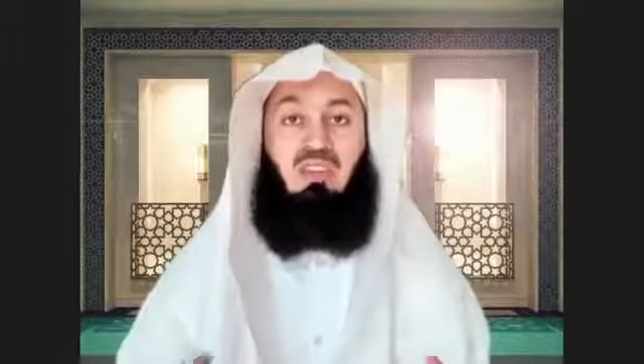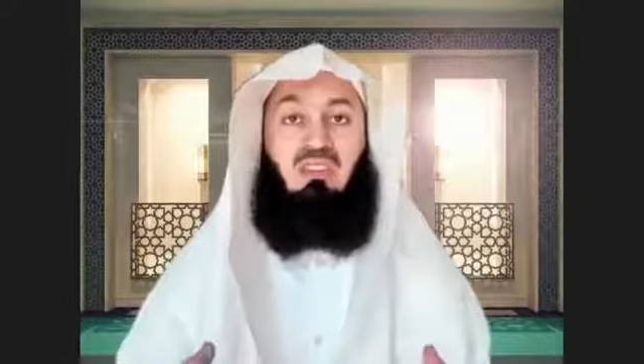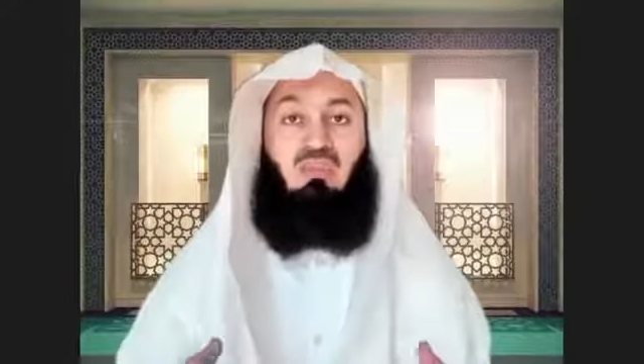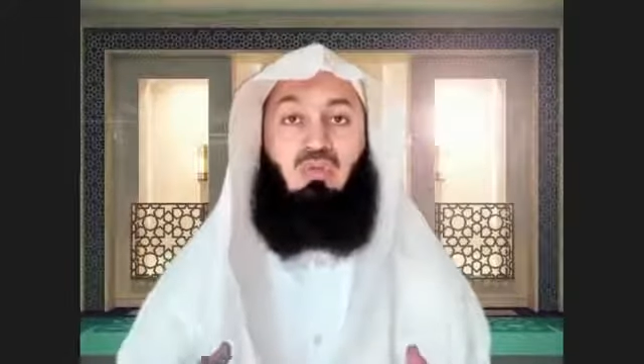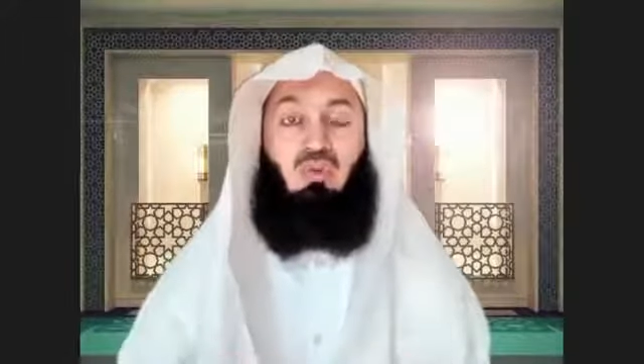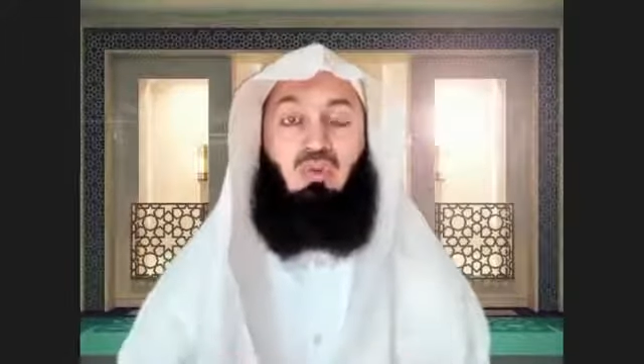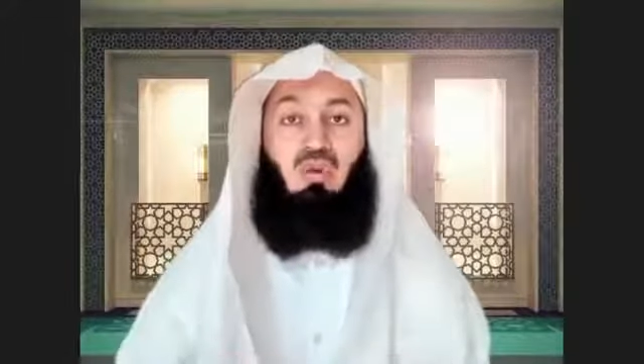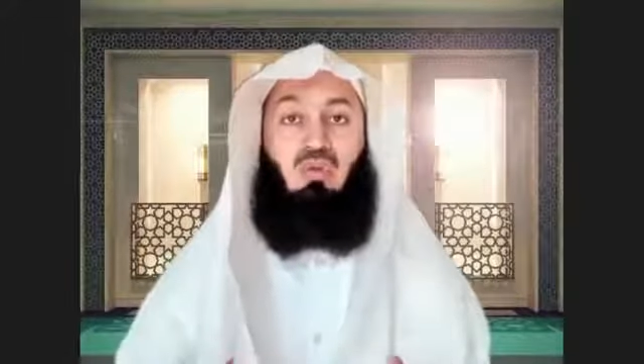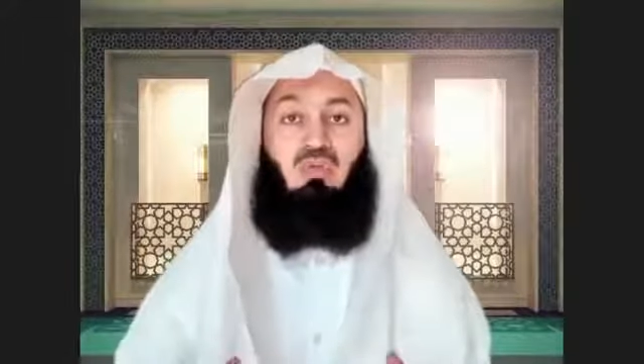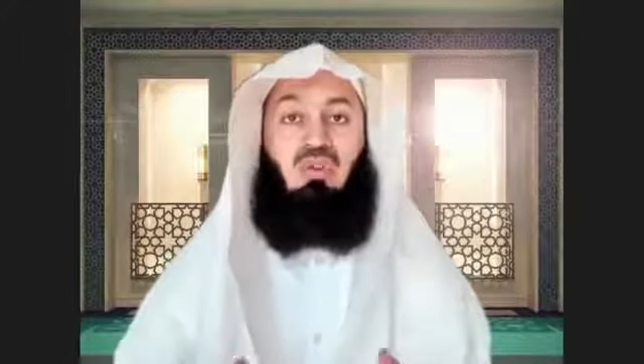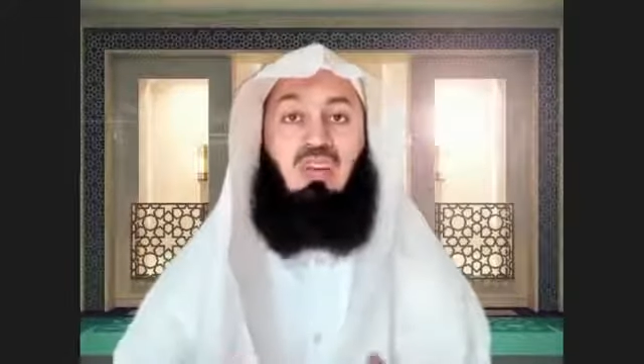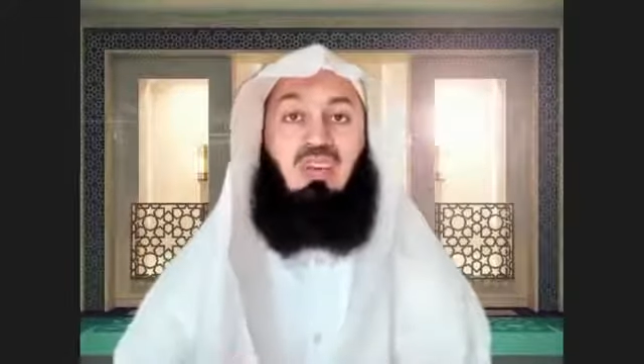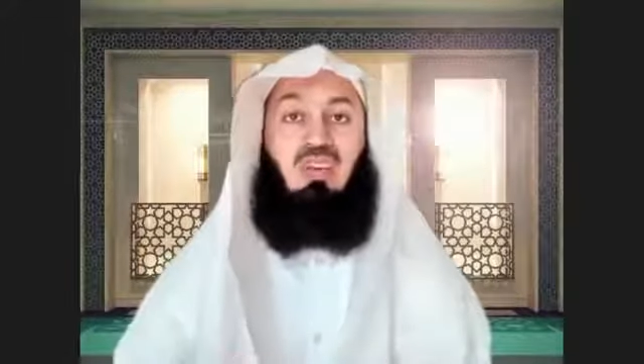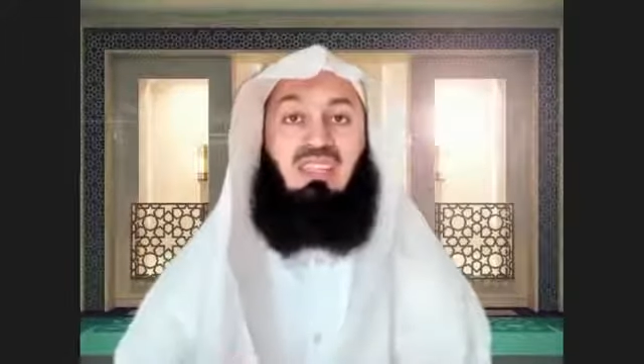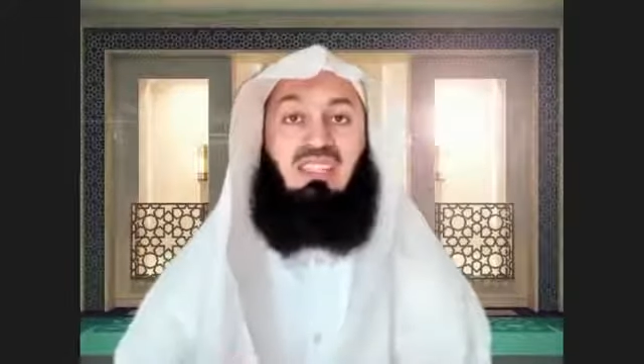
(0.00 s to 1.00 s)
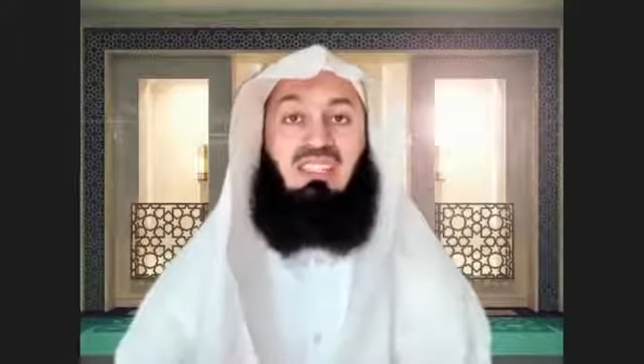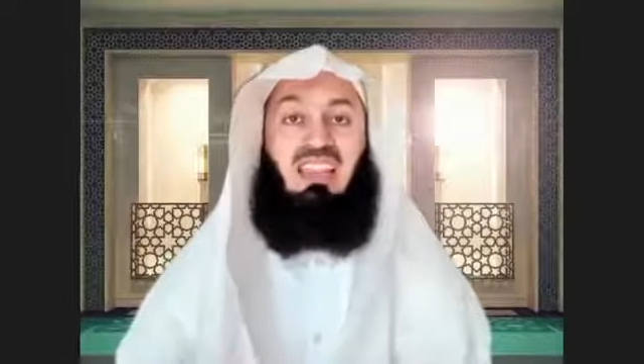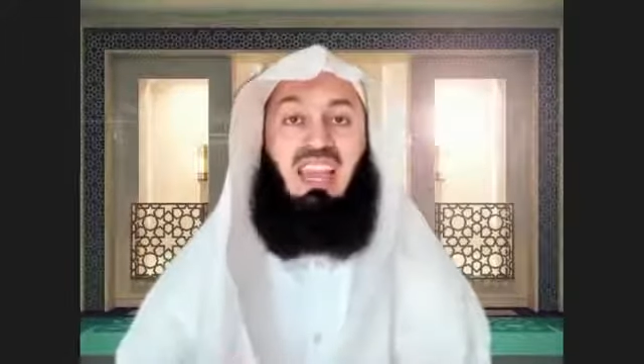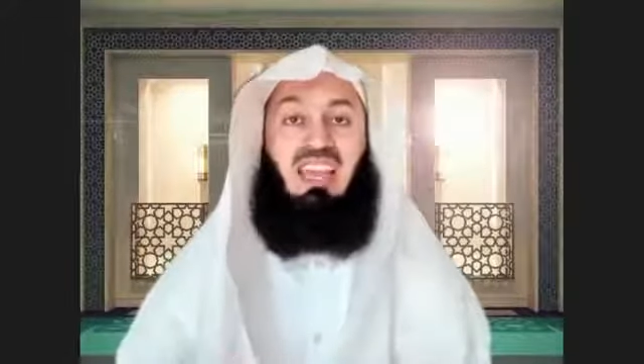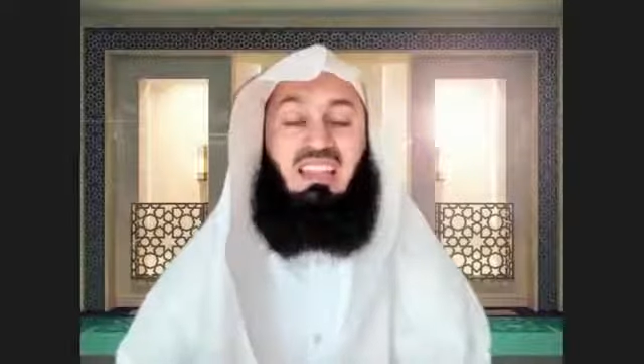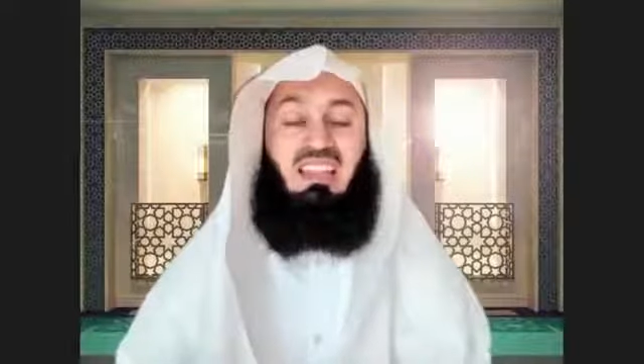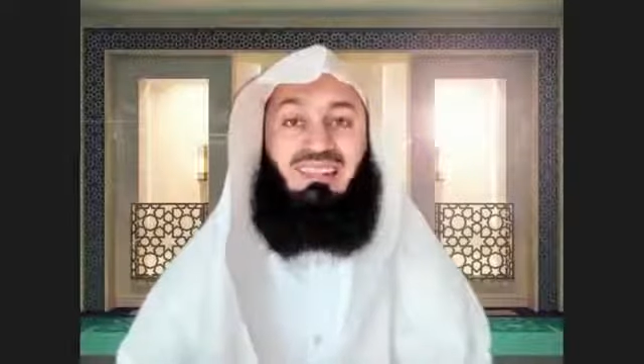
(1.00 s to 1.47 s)
If you don't
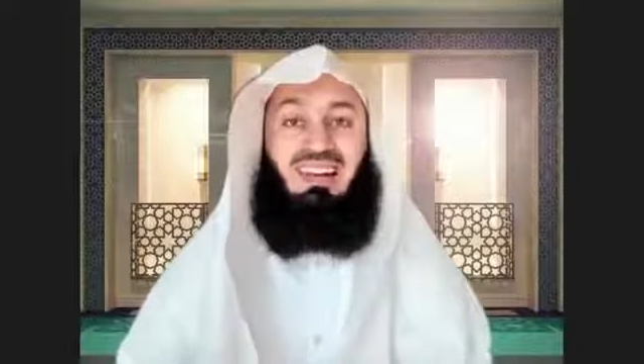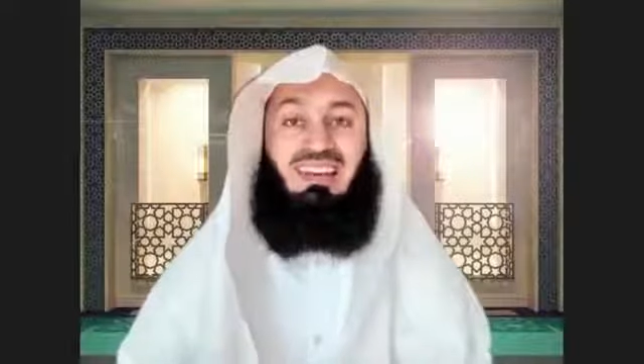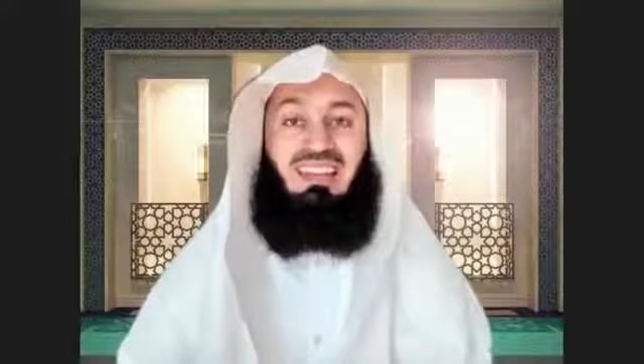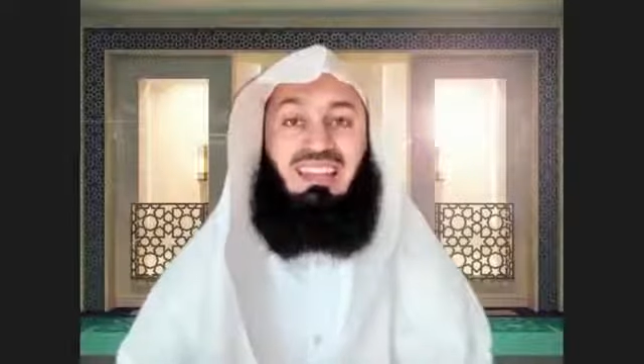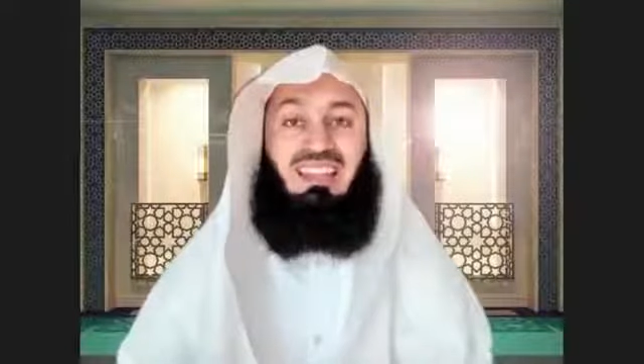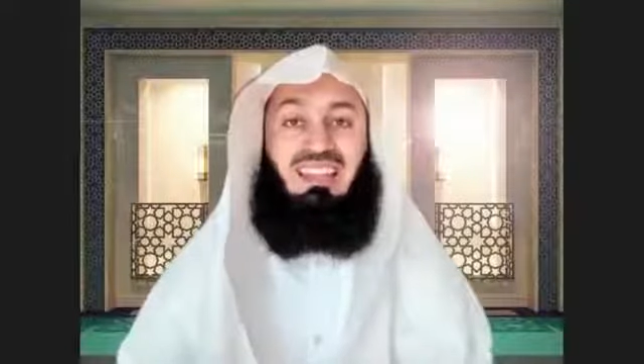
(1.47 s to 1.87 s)
say the right